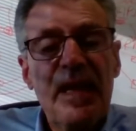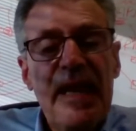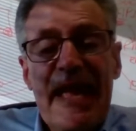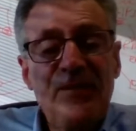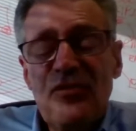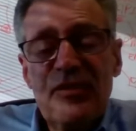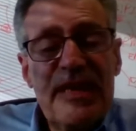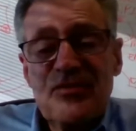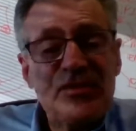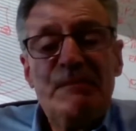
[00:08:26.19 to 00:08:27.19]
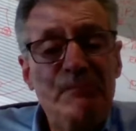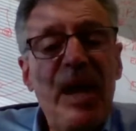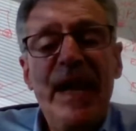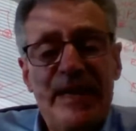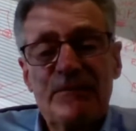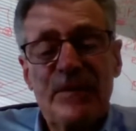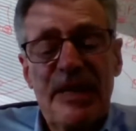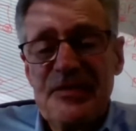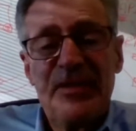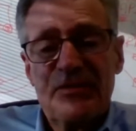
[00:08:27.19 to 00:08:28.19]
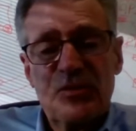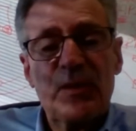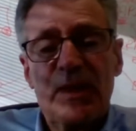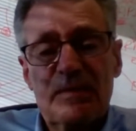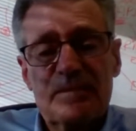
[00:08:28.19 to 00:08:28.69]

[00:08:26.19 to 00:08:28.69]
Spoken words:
And you can actually buy it right there as well.